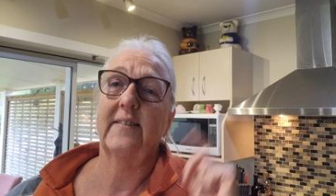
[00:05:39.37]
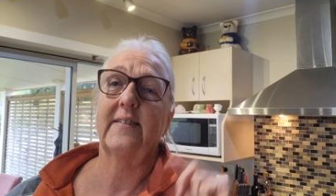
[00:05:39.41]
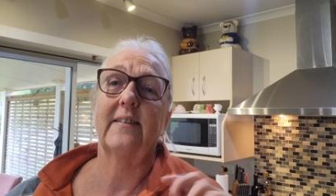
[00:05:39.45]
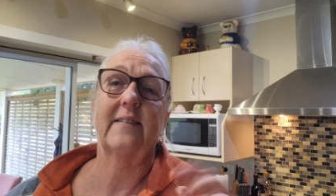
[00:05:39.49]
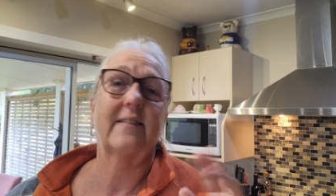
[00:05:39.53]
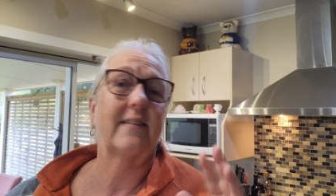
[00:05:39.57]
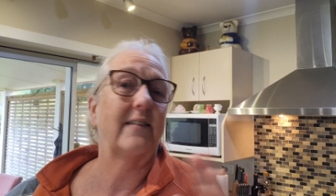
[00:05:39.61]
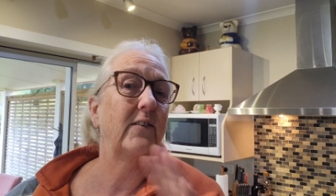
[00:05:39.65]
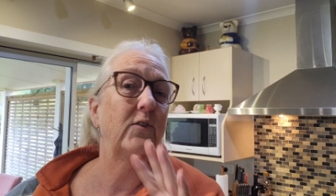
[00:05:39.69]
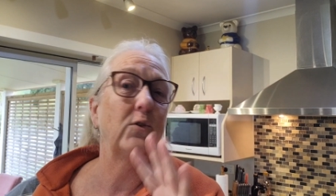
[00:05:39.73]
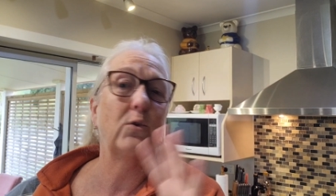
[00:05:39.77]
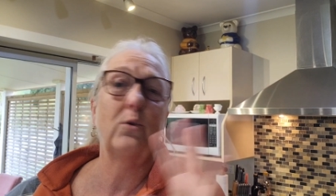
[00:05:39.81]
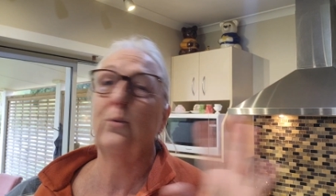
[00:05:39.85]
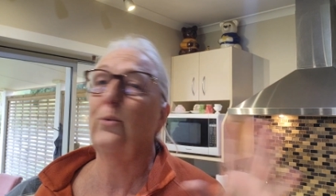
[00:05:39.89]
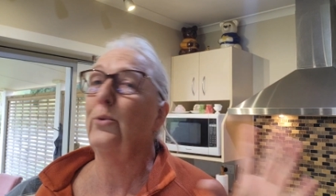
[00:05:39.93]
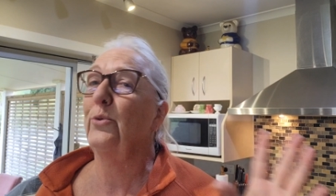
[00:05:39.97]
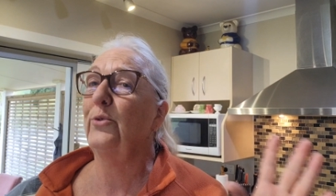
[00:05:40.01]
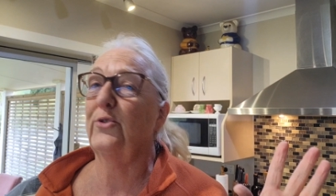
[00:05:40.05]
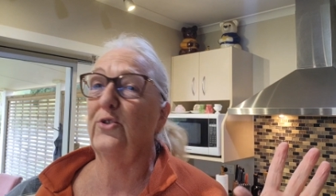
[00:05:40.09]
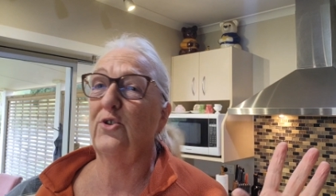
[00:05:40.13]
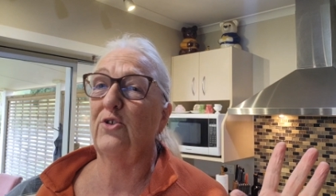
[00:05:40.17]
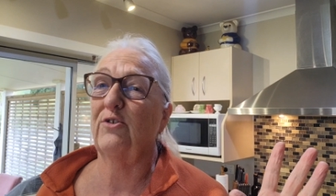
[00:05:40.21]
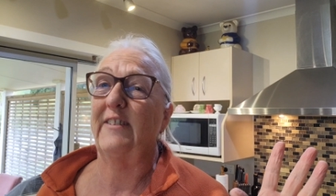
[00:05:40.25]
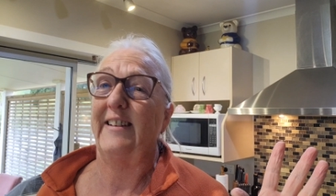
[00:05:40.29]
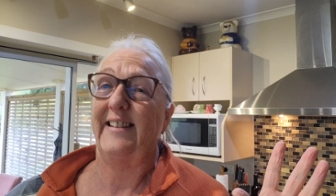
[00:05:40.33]
This is all
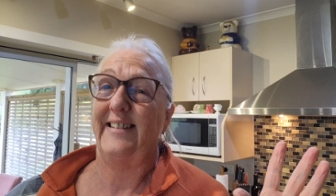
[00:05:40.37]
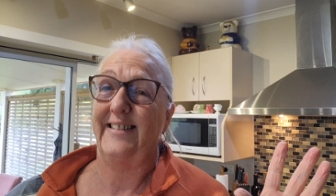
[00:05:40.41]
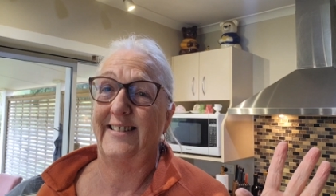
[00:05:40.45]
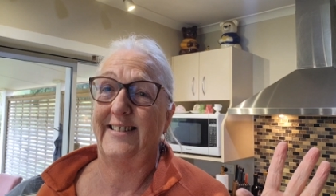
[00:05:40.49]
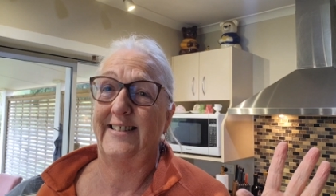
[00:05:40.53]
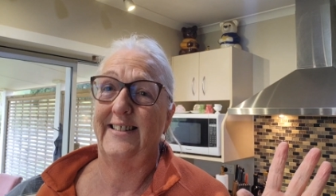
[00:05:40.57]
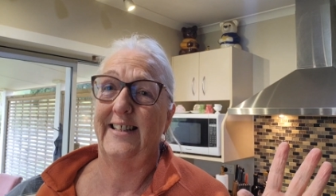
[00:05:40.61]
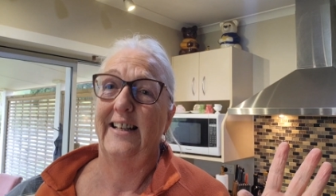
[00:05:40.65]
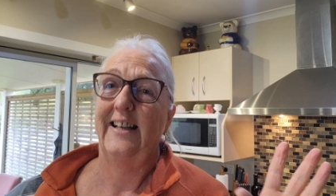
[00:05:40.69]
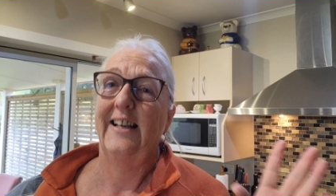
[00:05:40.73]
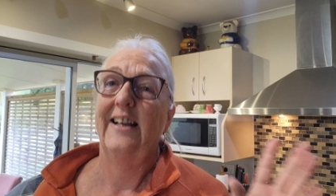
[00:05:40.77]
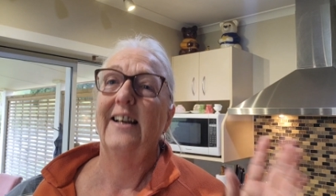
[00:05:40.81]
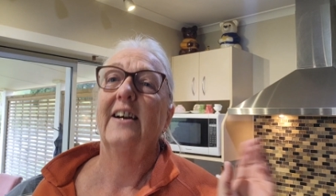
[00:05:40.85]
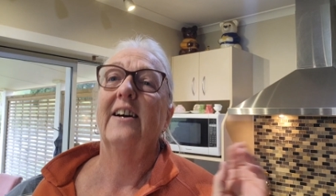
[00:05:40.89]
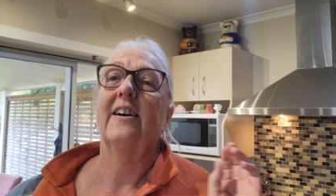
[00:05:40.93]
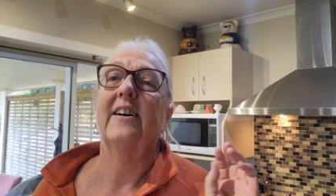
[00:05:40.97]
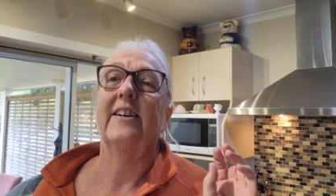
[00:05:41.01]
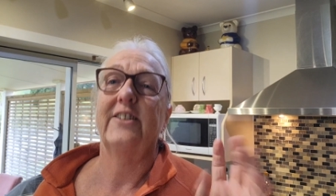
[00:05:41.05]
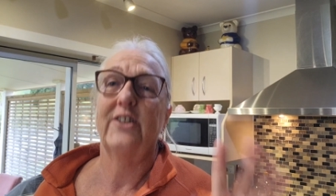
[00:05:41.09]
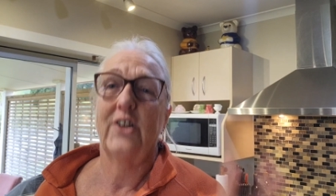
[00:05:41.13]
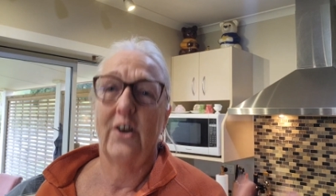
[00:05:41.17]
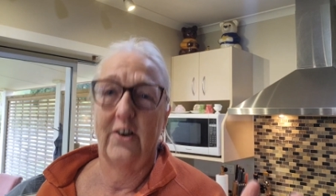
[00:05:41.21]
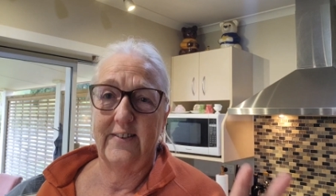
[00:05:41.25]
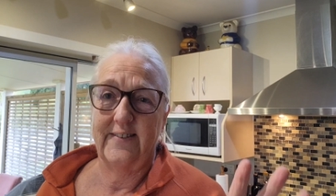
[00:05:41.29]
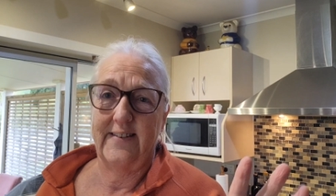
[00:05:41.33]
stress. I
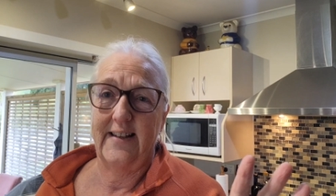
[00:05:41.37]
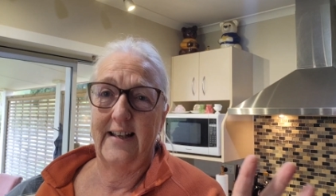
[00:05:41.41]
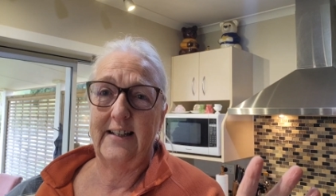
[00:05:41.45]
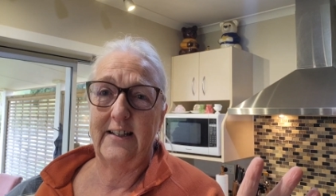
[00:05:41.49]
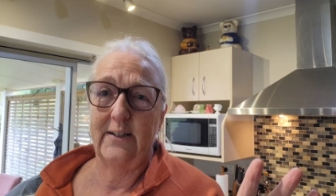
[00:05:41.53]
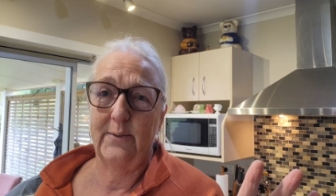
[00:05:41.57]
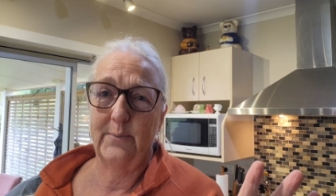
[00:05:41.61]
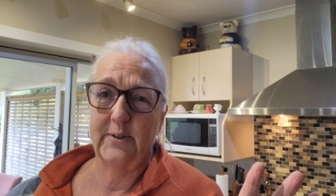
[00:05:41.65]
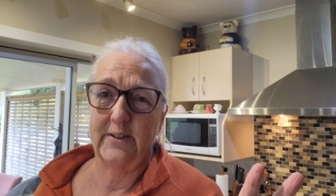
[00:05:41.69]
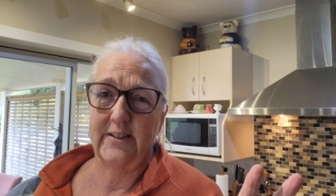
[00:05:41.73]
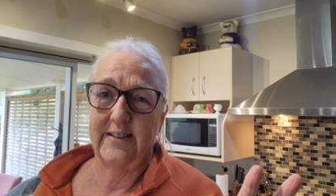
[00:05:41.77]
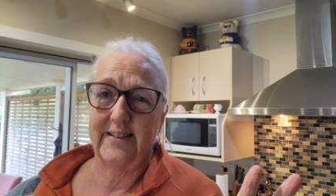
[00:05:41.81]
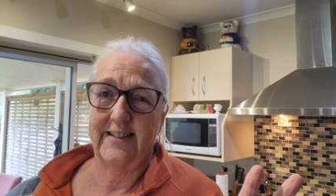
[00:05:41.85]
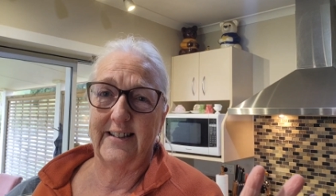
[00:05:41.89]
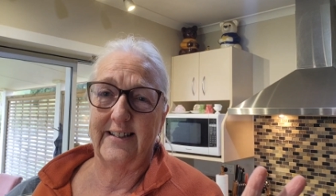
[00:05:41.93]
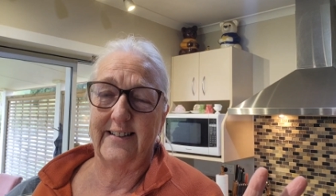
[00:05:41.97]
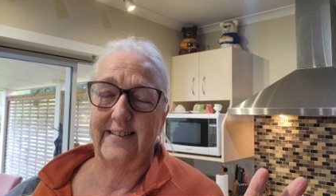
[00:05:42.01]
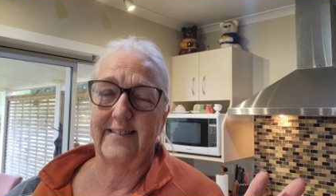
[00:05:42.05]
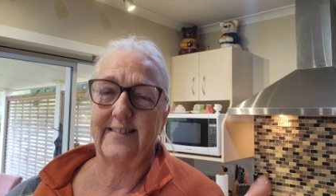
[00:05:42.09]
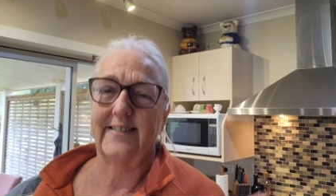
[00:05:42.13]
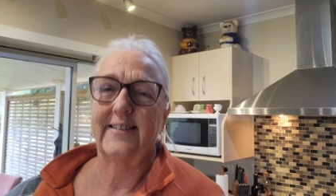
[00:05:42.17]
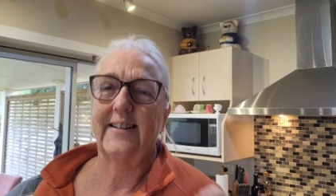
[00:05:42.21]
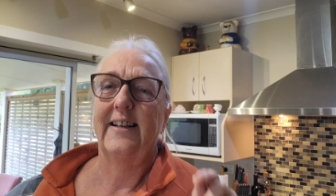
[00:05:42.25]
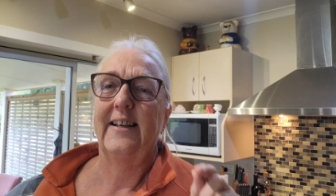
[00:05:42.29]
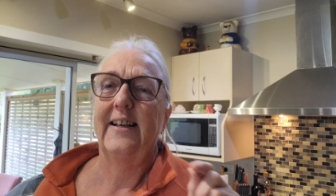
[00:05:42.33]
know exactly what it
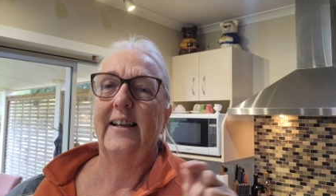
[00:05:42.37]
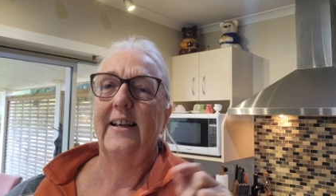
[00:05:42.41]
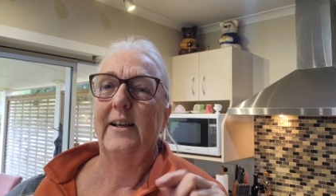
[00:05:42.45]
is.